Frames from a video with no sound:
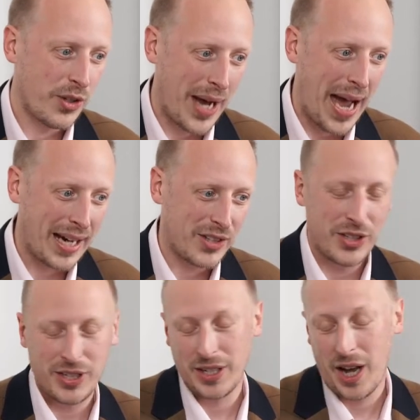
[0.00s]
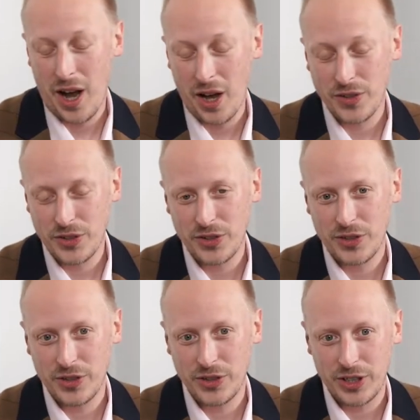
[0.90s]
so act and enhance
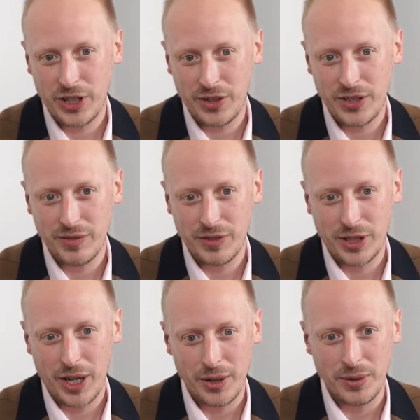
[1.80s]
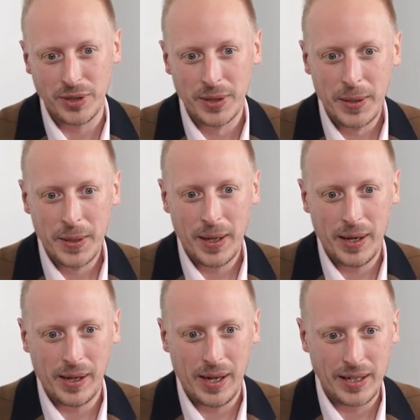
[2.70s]
the security of the code
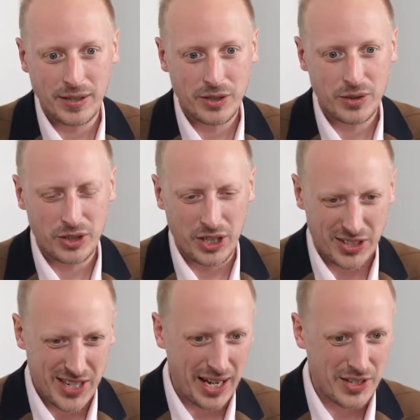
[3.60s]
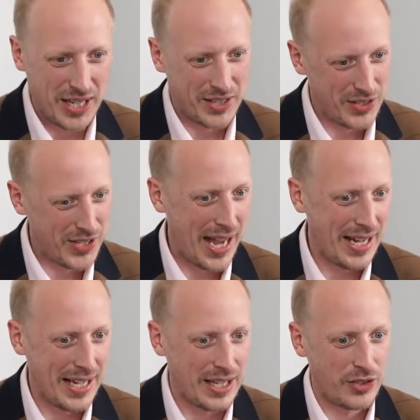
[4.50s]
and the kind of tactics and
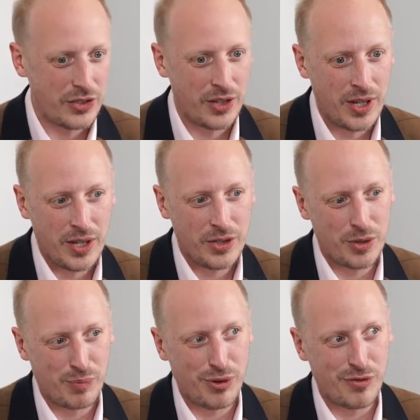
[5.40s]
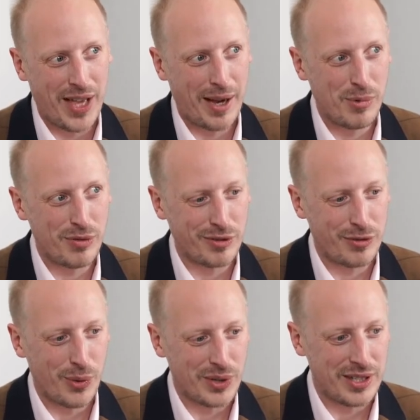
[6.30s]
techniques to improve that moving
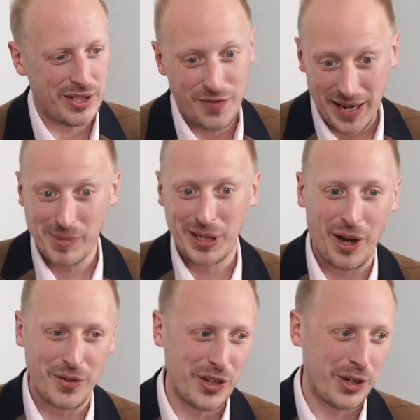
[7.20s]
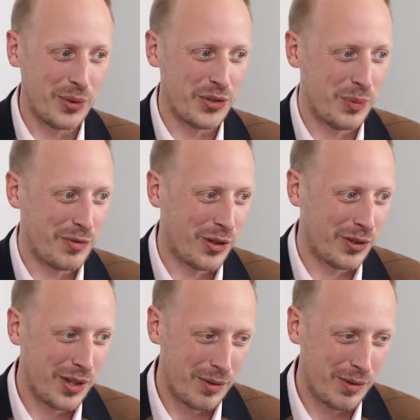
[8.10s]
forward in the development lifecycle. So we've got